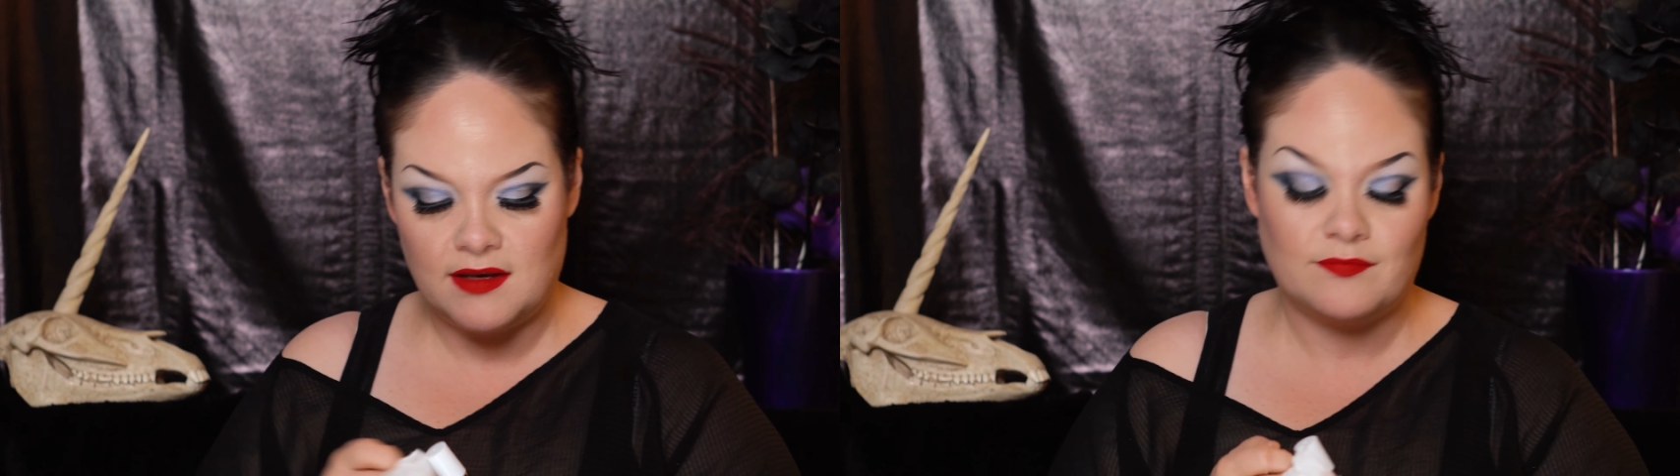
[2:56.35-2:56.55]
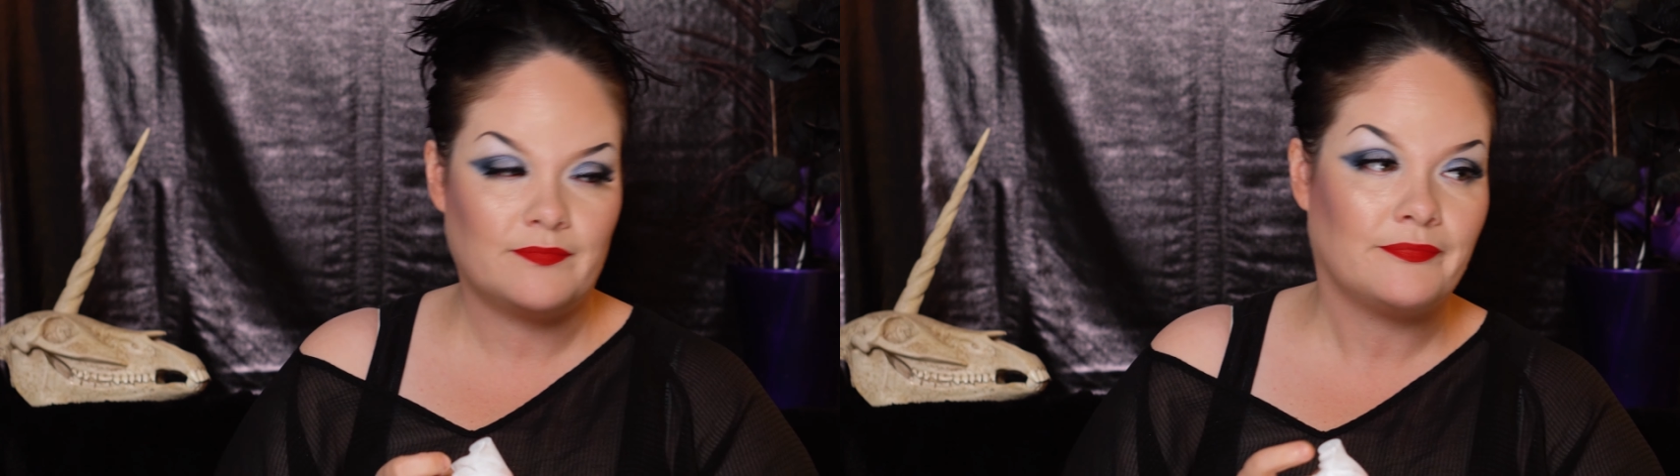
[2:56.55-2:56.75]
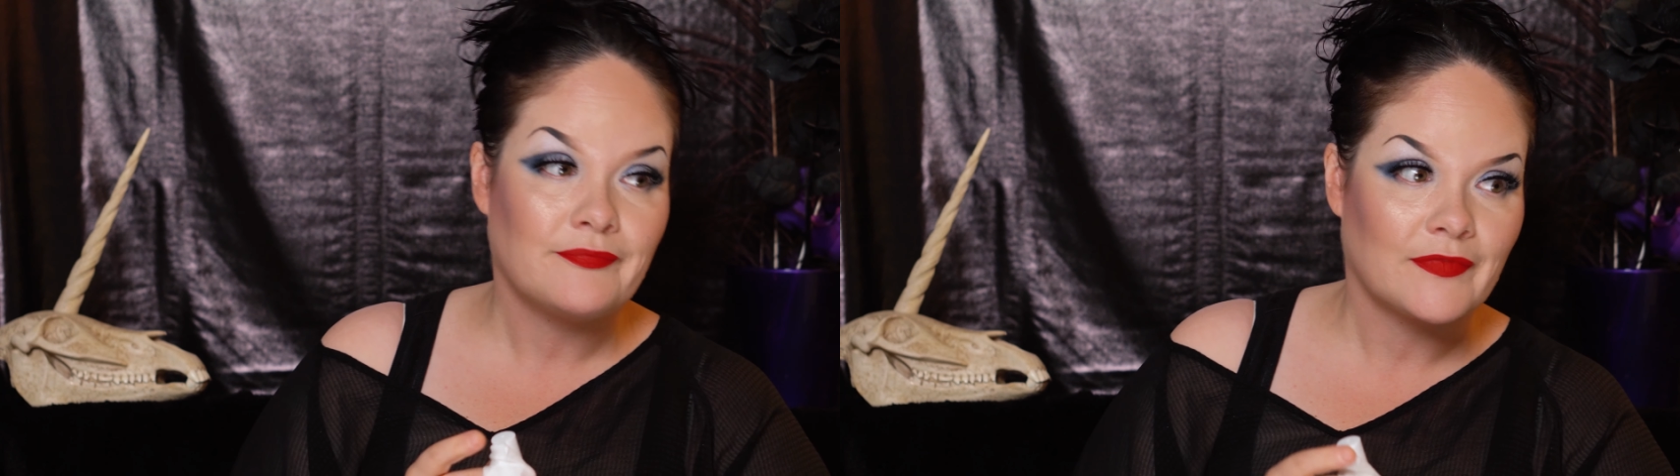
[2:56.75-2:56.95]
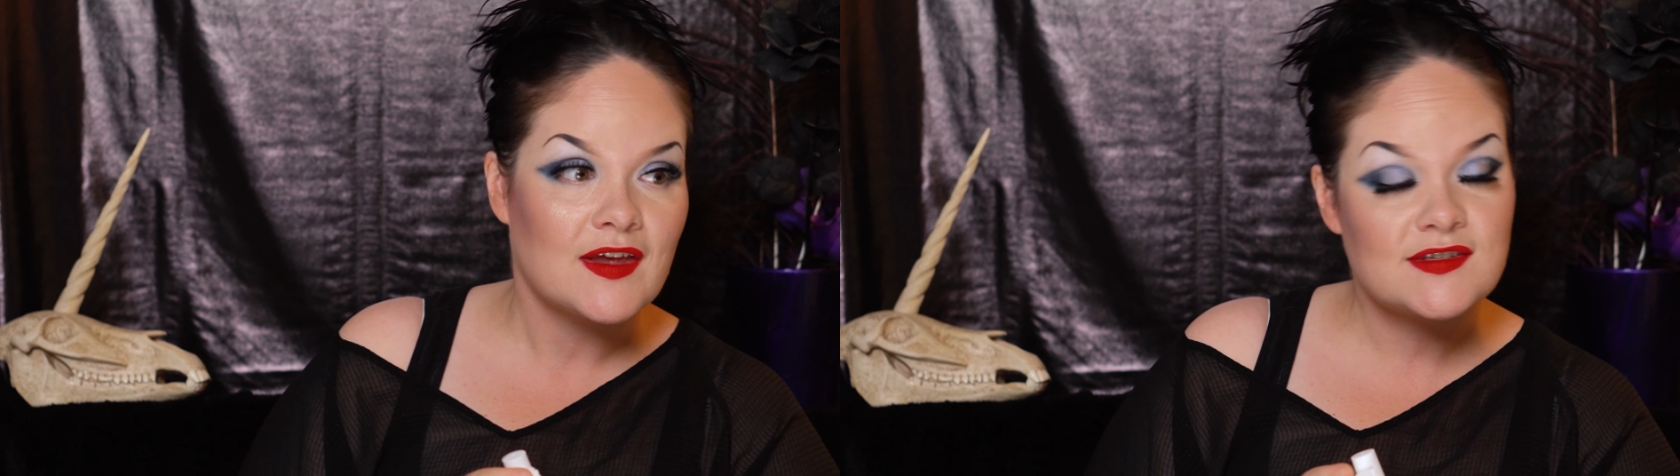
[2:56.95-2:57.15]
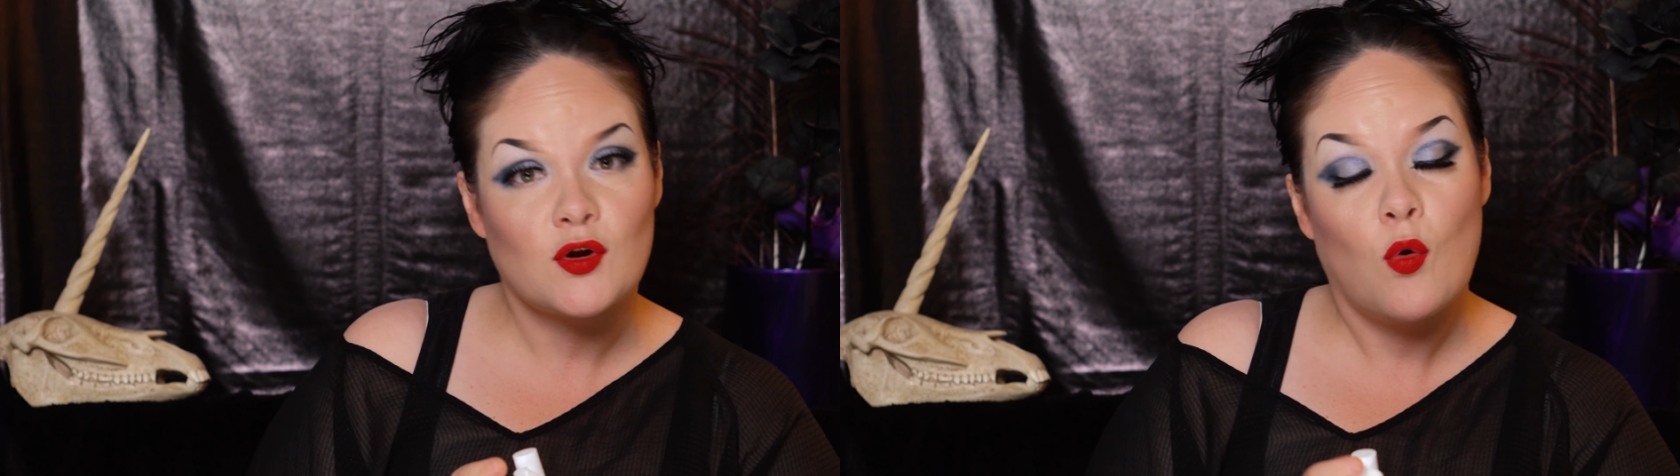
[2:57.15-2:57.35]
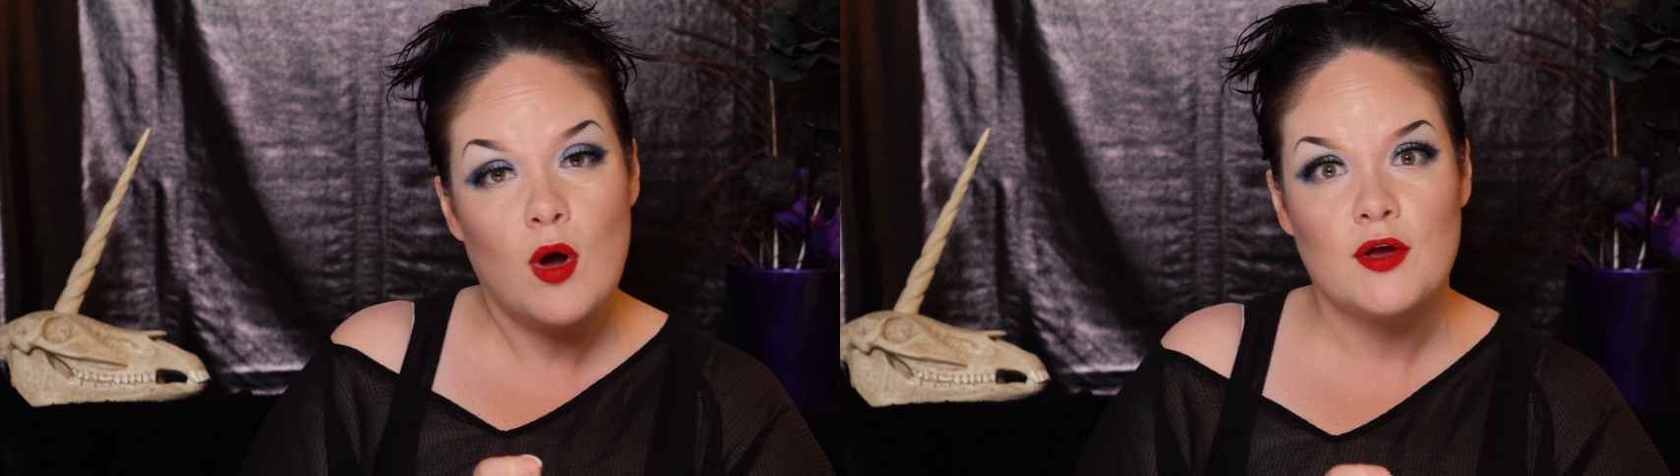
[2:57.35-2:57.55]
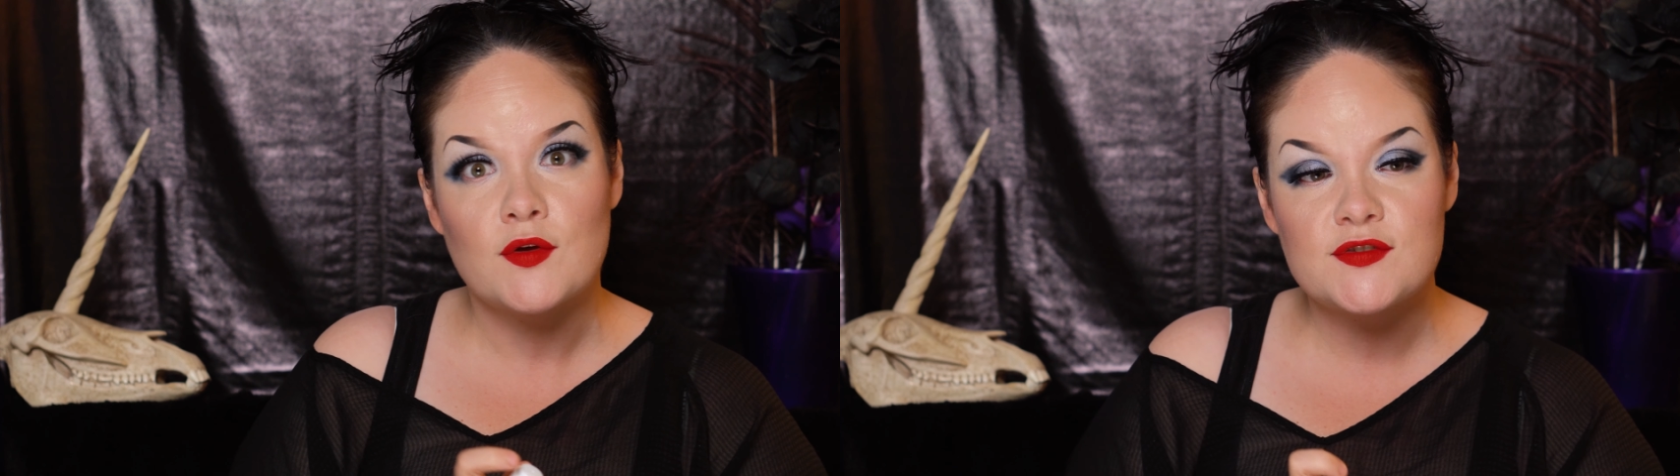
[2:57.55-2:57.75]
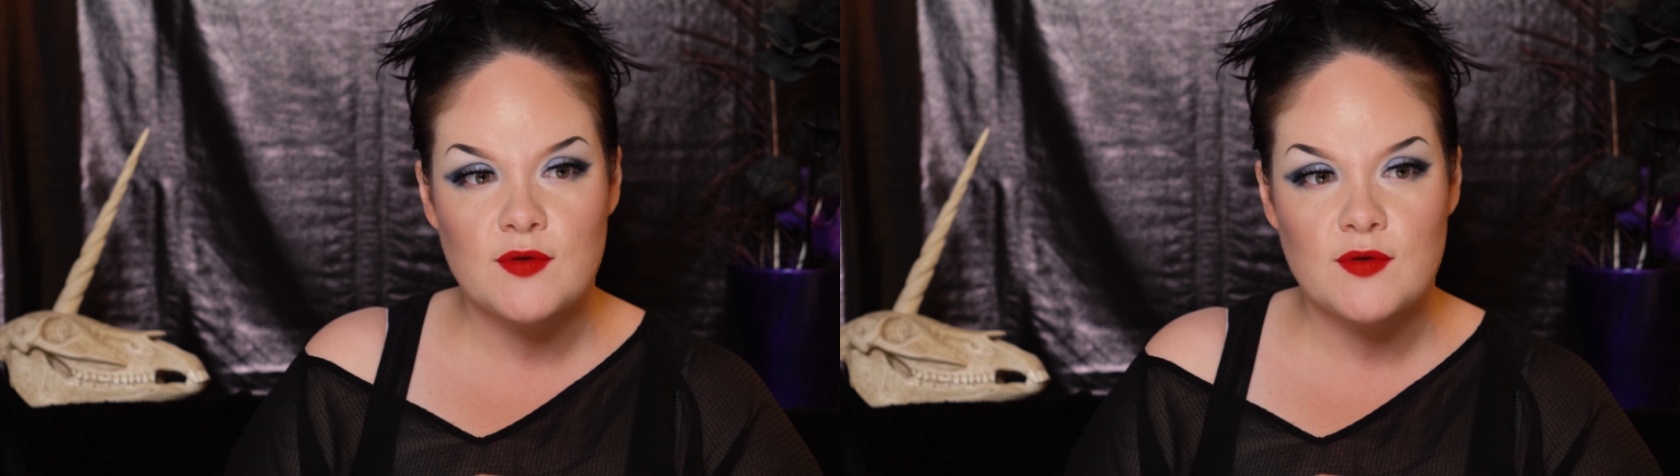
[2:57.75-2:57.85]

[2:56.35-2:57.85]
It is an oil,